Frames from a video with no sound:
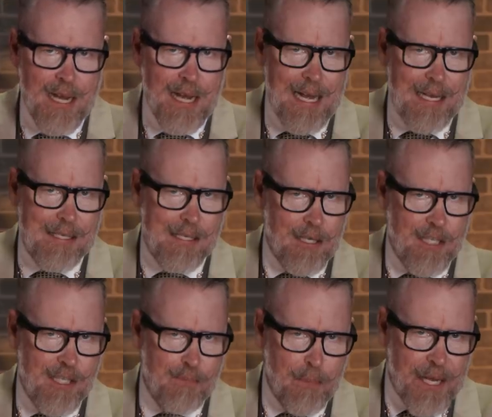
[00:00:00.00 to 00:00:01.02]
At
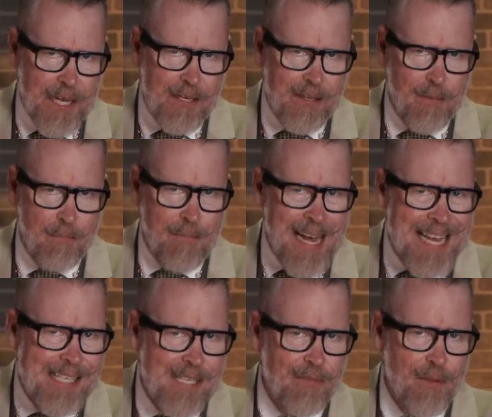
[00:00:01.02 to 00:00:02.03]
such speed, the
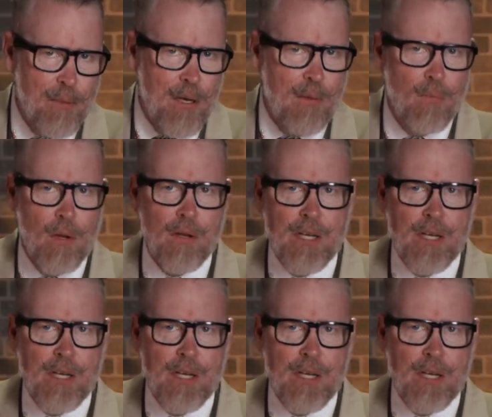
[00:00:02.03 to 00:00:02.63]
mass of the bomb will